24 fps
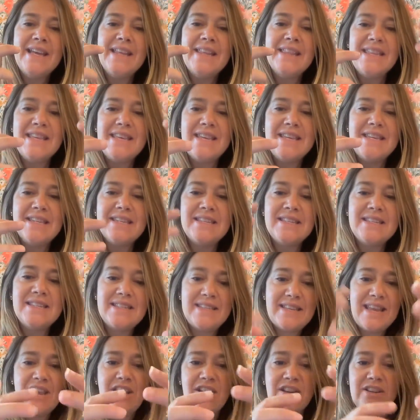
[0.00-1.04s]
these
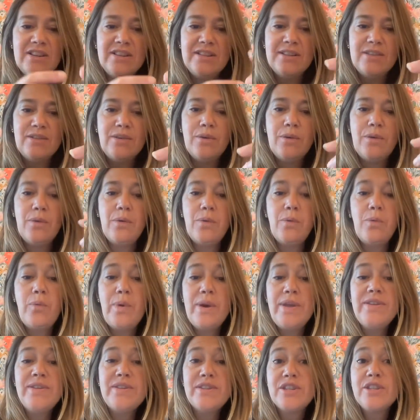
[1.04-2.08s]
sales
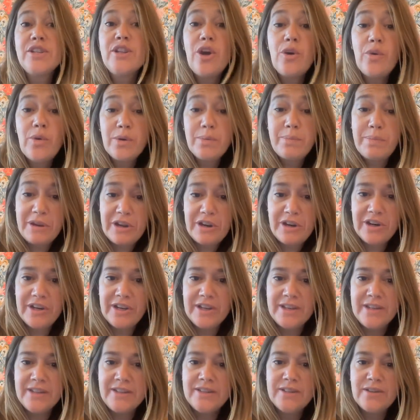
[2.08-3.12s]
with slower
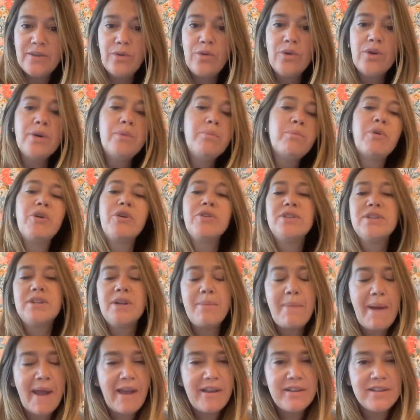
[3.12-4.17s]
periods or
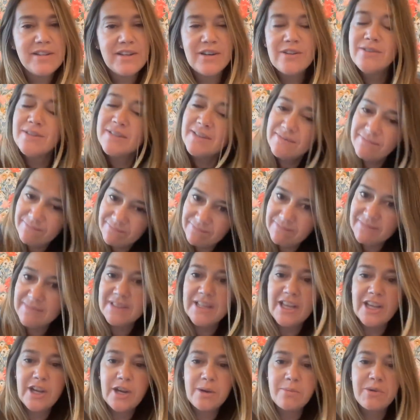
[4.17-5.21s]
personal milestones,
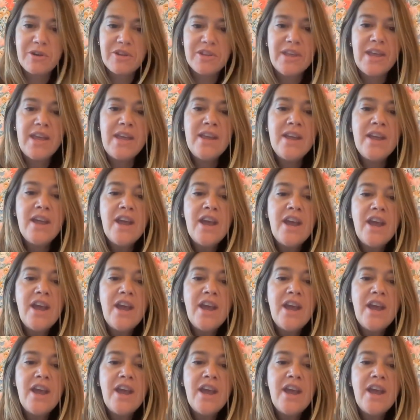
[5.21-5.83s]
like your birthday,